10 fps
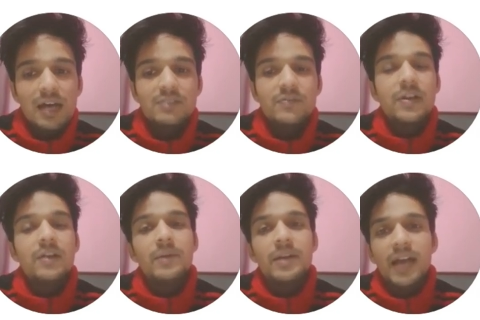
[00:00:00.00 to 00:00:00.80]
cars
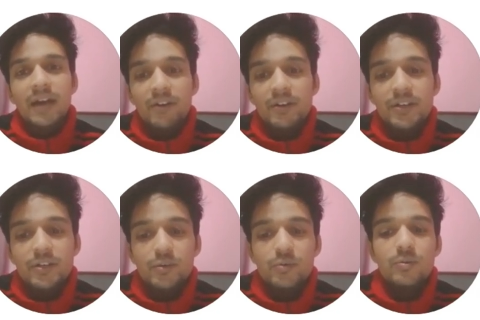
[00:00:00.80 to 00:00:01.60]
will be
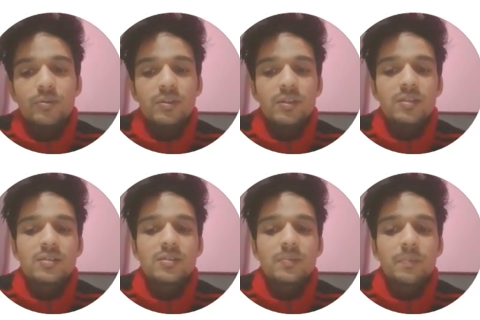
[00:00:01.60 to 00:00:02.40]
diverted to
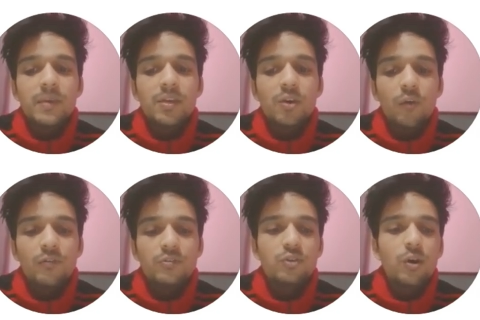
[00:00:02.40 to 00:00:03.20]
this B
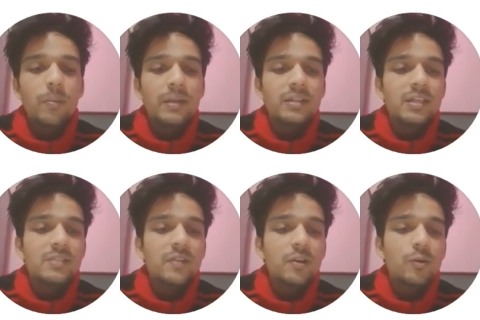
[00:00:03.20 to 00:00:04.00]
coffee shop and
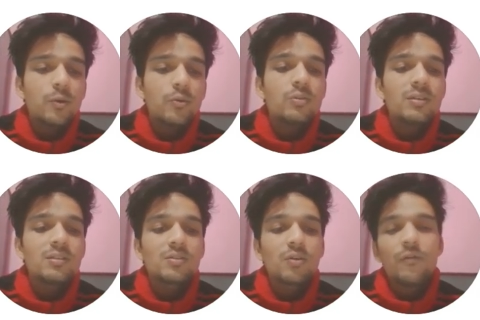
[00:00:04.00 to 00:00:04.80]
these will go to
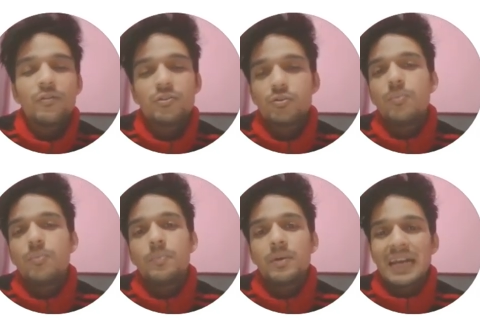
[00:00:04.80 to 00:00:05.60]
this coffee
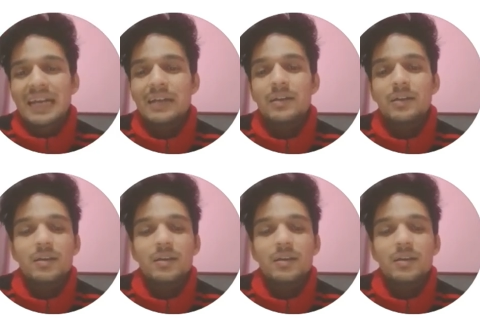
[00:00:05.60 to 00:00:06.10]
shop, right?